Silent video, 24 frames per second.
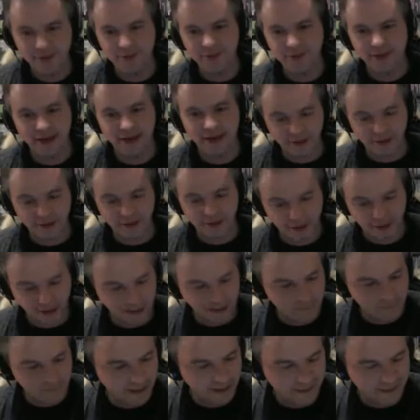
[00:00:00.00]
I know that I'm
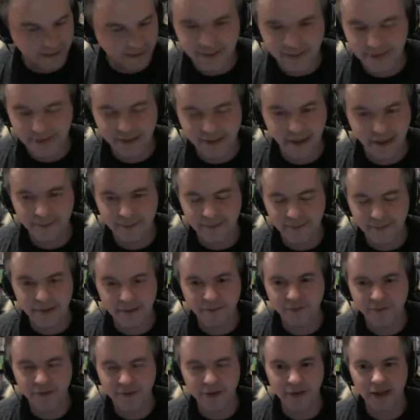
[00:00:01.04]
not. I'm
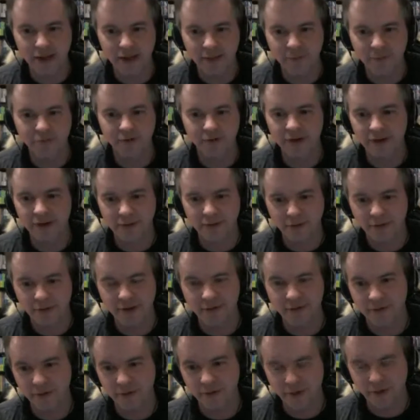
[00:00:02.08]
afraid of this conversation